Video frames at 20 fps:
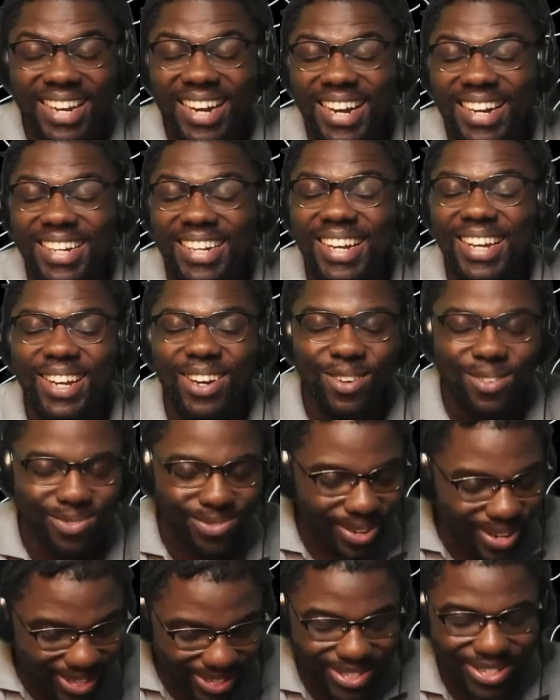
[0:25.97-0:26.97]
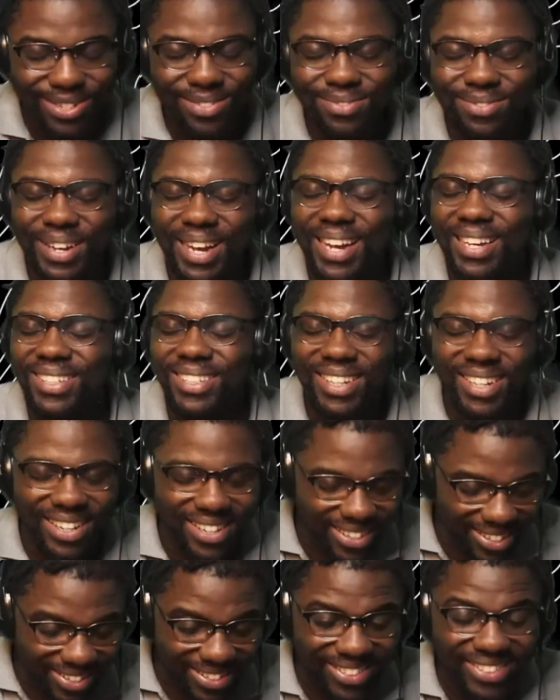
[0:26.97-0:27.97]
and they offensive as
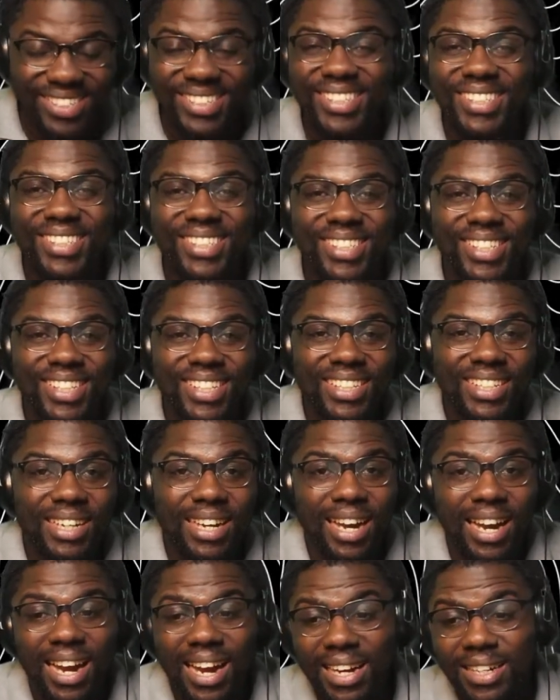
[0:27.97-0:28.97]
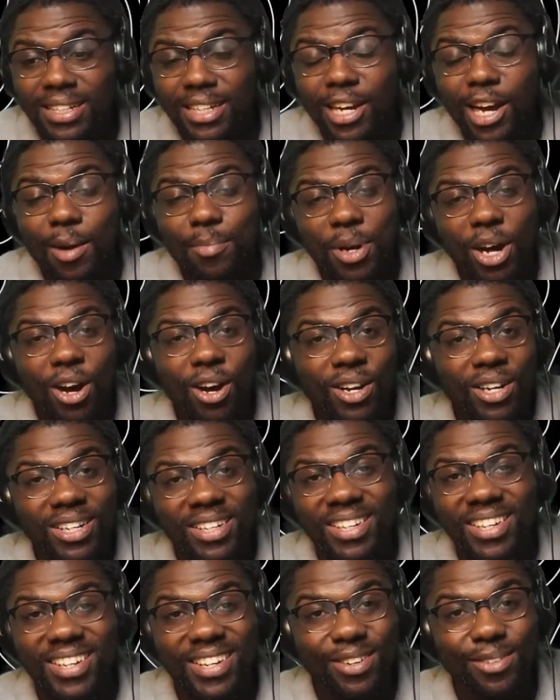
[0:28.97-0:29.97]
hell and I'm all
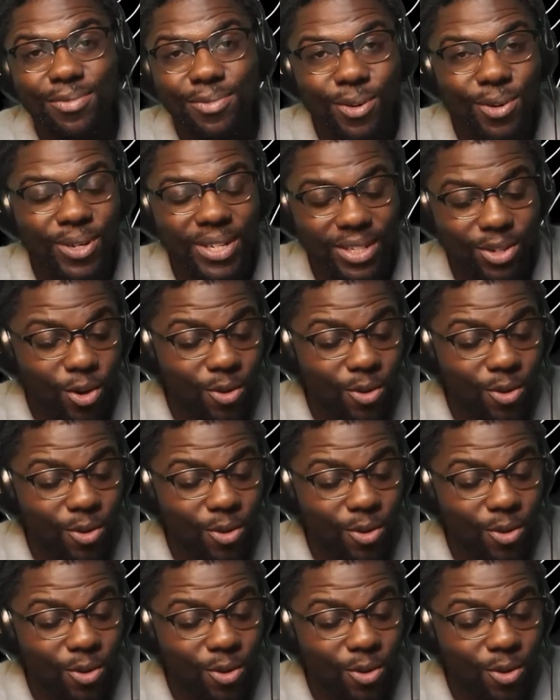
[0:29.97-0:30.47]
here for it.